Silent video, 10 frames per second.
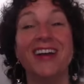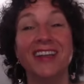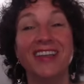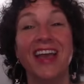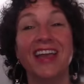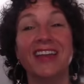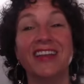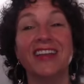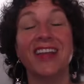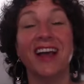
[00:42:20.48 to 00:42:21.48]

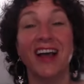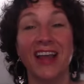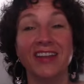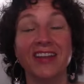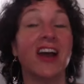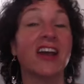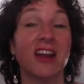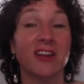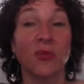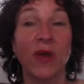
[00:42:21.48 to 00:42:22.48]
Yet I got
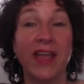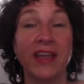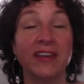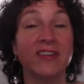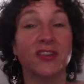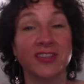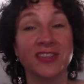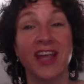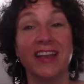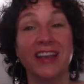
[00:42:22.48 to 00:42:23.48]
out of the way and didn't
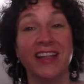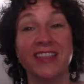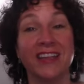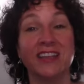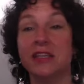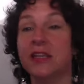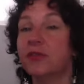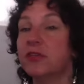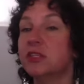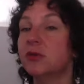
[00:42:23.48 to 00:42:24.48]
decide anything, didn't
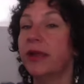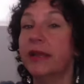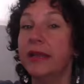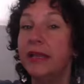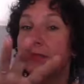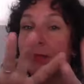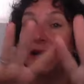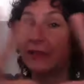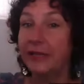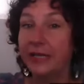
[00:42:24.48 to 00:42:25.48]
even do any of
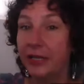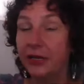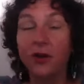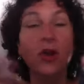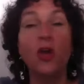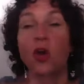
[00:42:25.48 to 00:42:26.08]
my linear